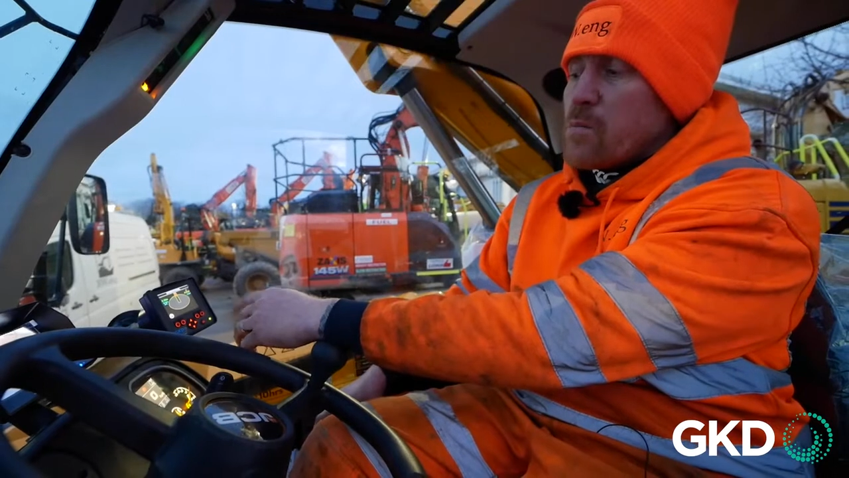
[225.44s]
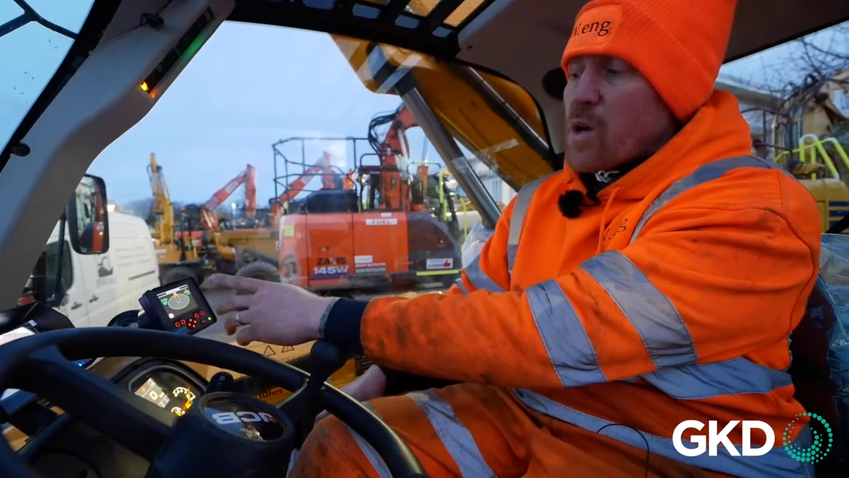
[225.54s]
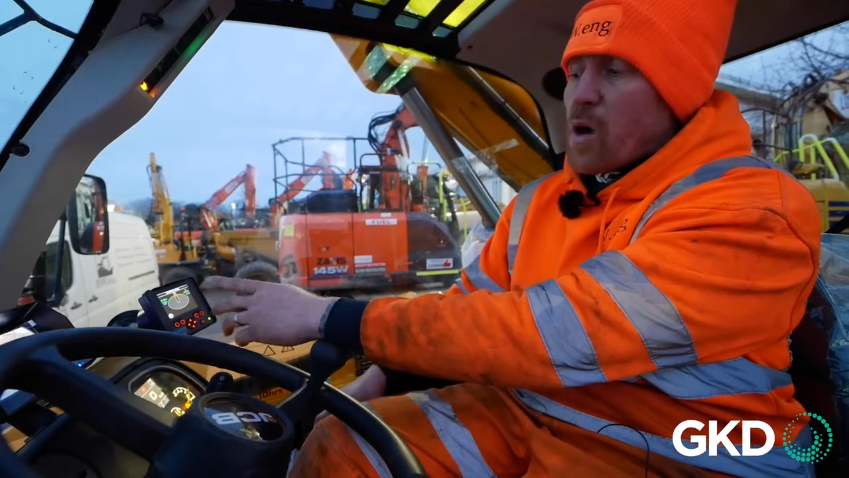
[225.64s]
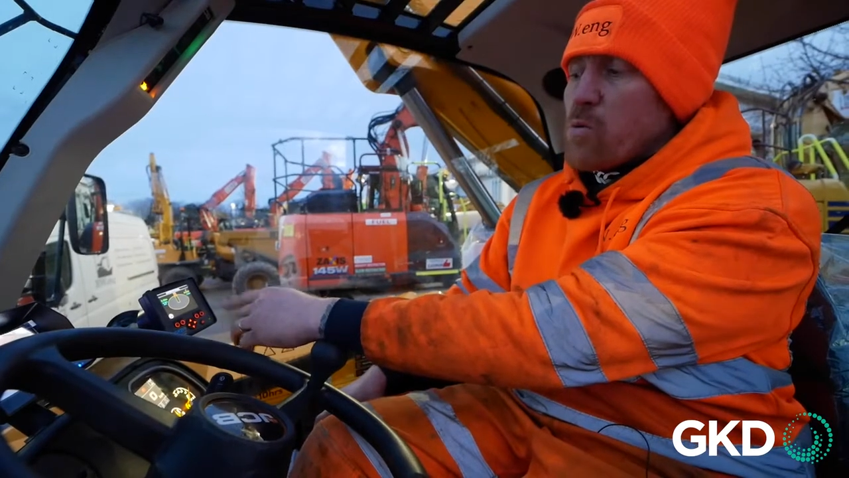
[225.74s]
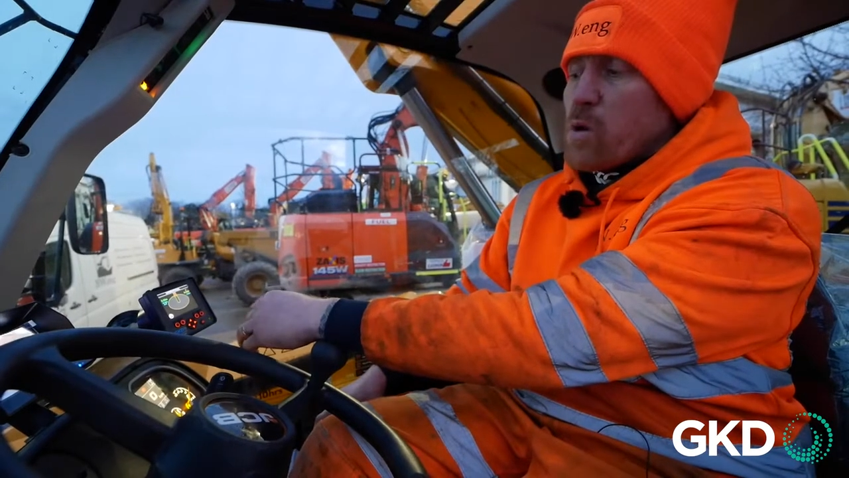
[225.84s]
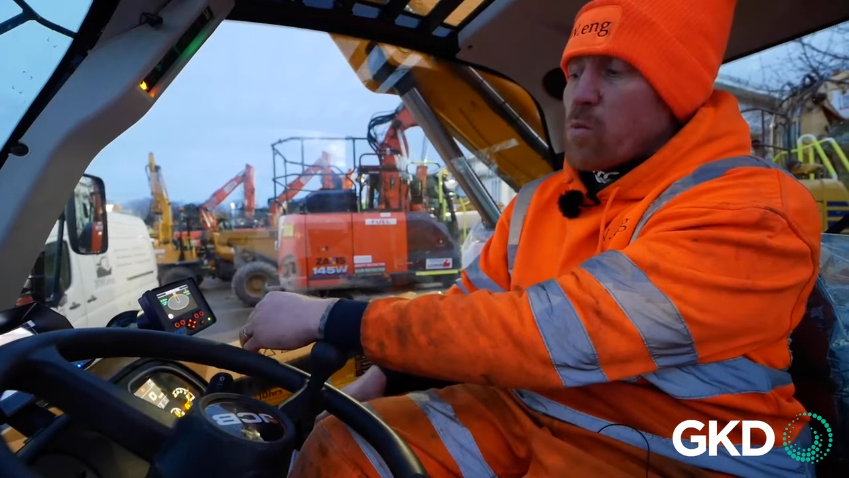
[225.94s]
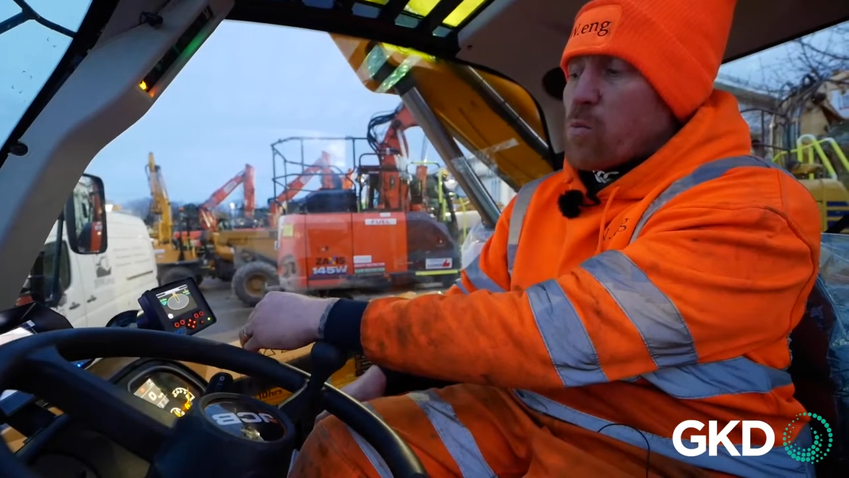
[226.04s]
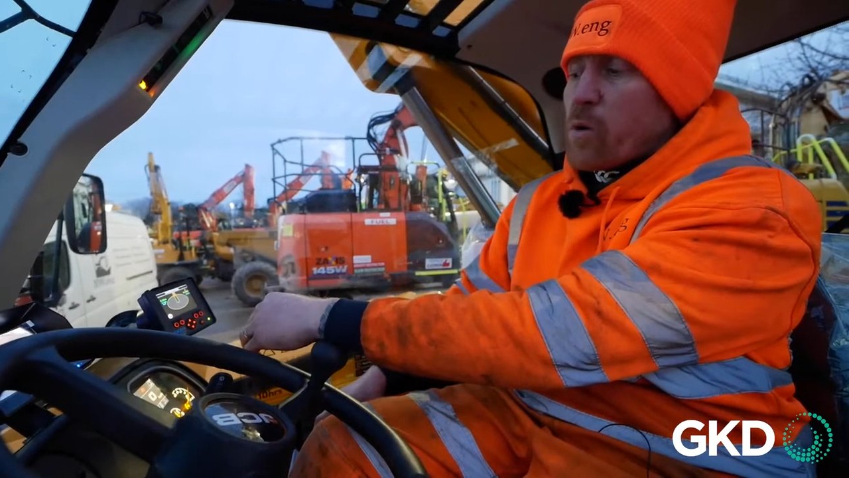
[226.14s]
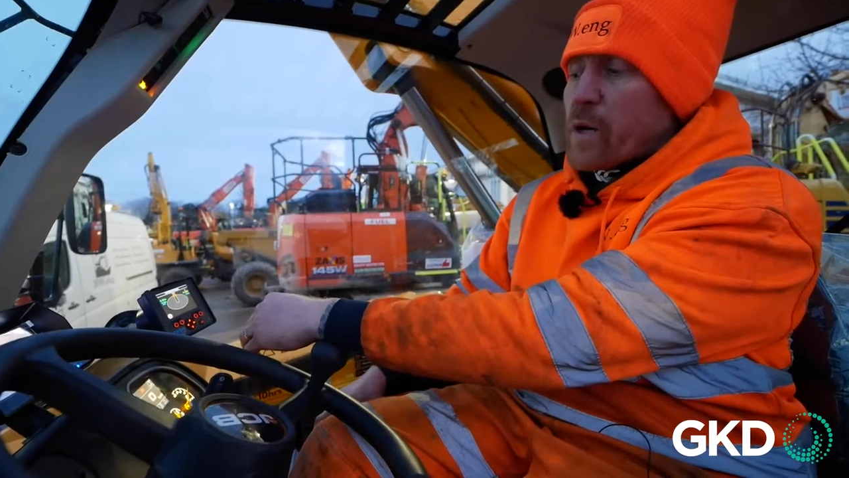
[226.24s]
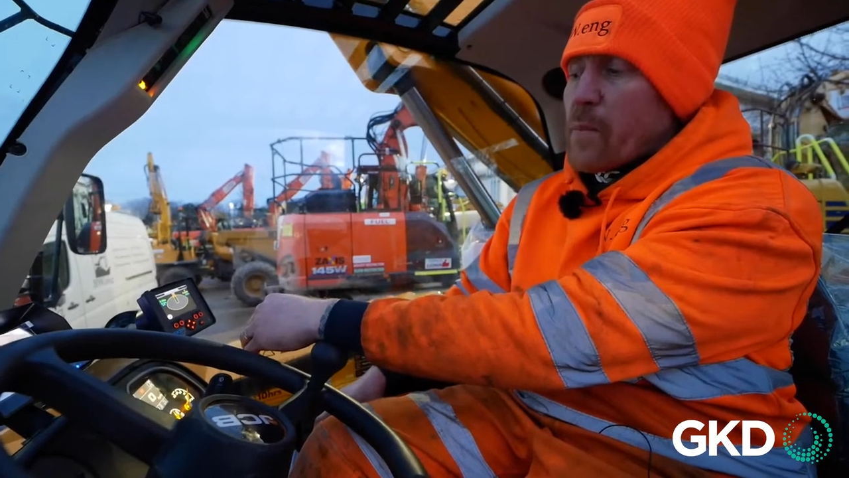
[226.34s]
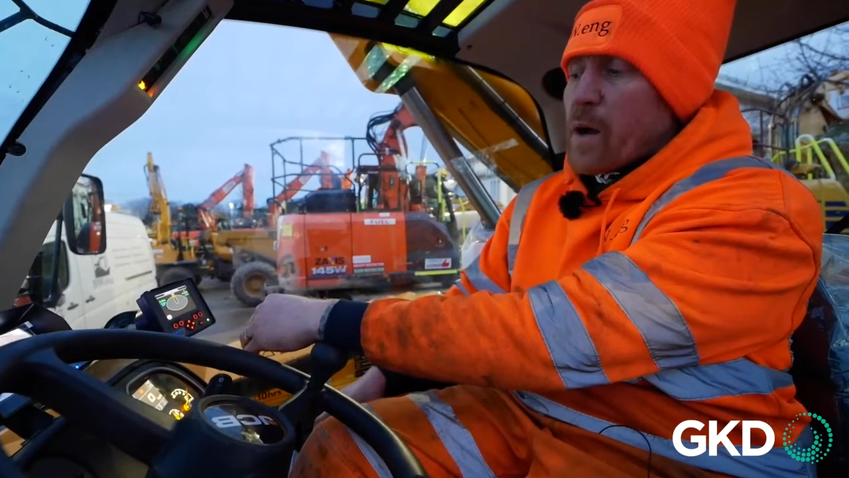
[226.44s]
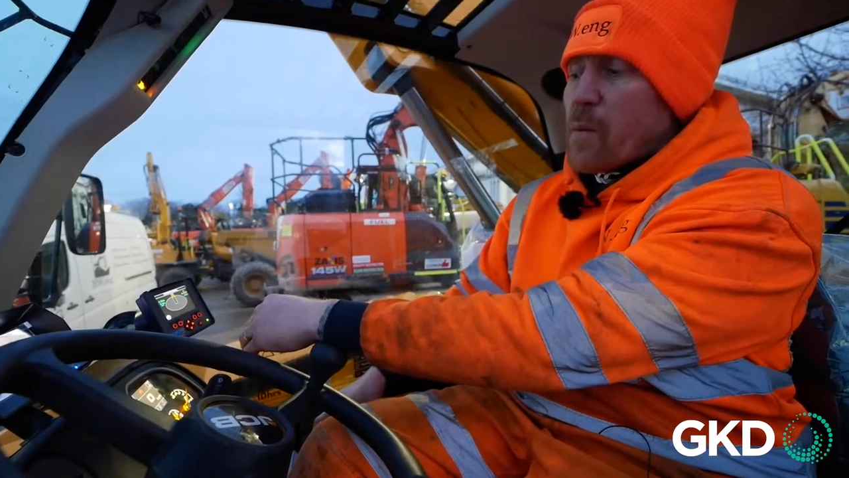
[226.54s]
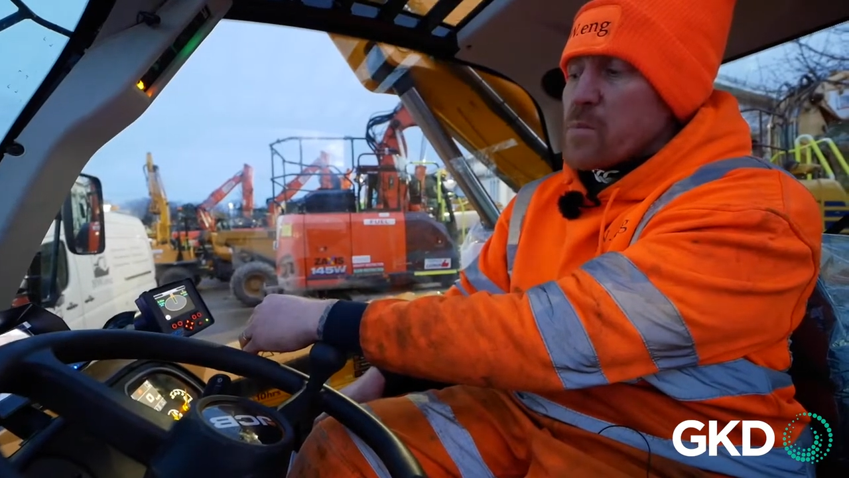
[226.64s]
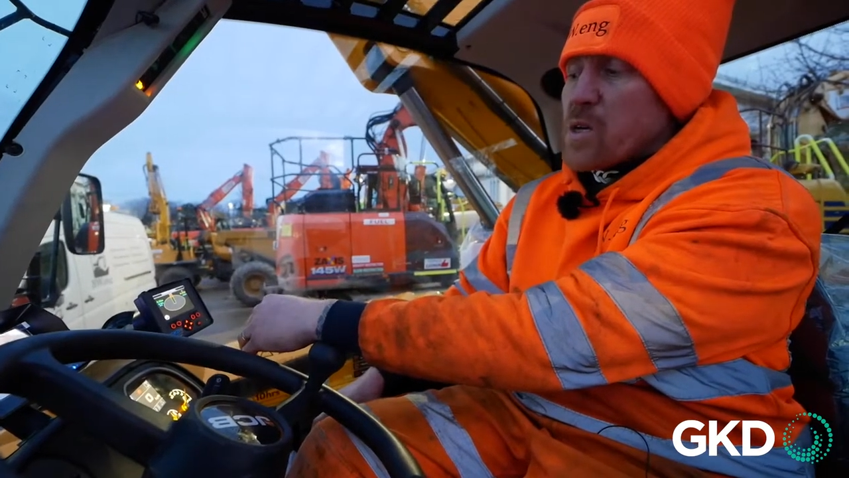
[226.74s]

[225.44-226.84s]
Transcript: So we're coming up